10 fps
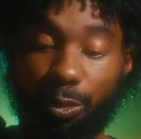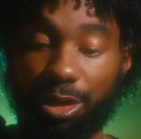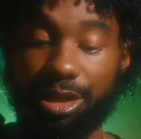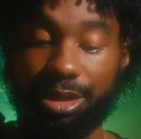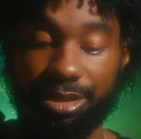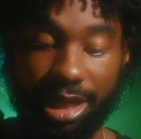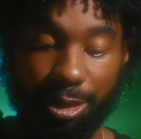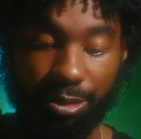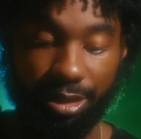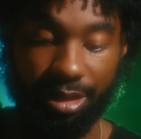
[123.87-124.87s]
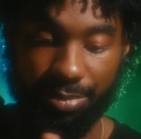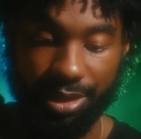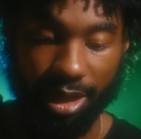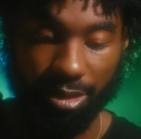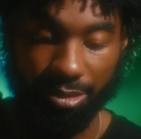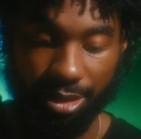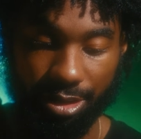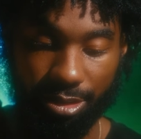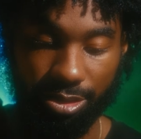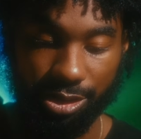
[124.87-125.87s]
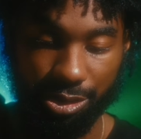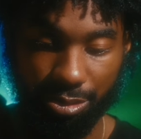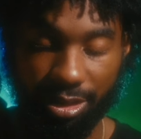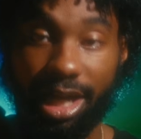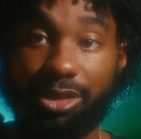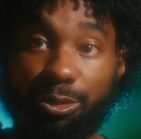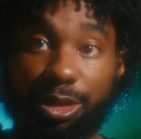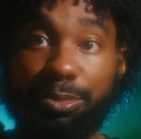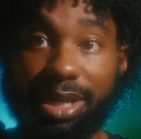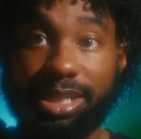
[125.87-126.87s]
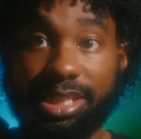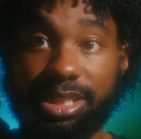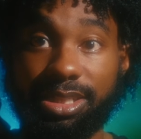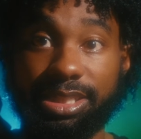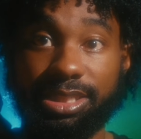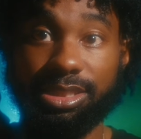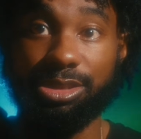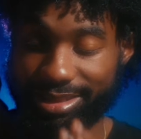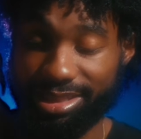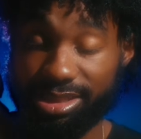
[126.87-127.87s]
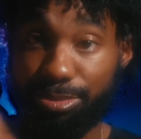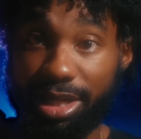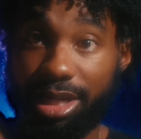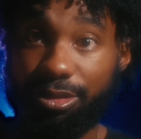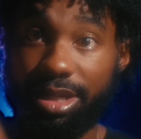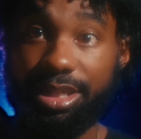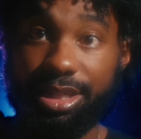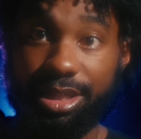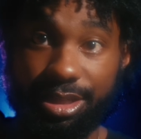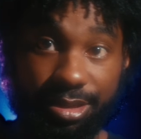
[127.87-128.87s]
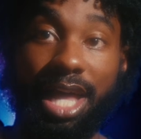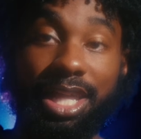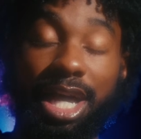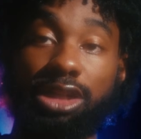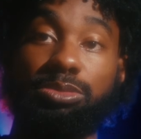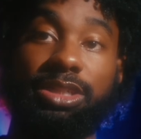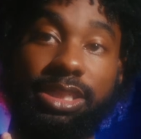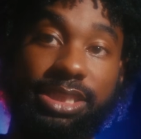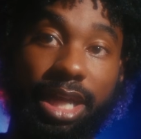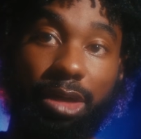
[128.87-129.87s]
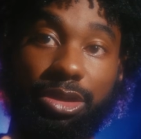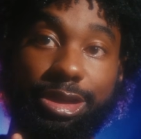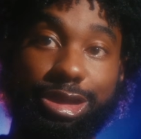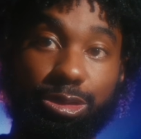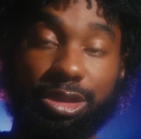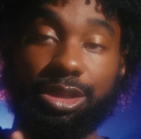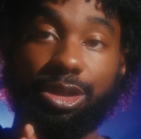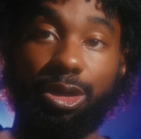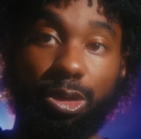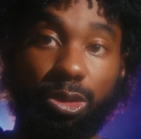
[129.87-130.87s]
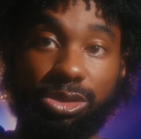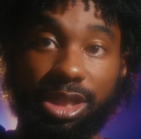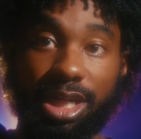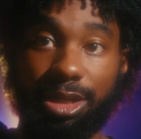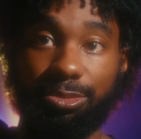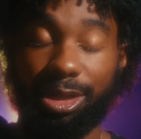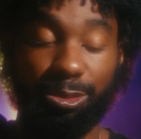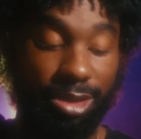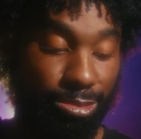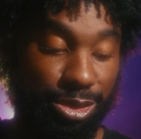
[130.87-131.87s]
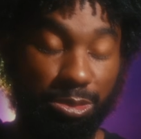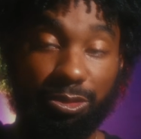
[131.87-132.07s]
where they would be out there on the shoot and they have to run back to get the lens. This bag right here allows me to stay out there shooting the whole time. Like when I'm shooting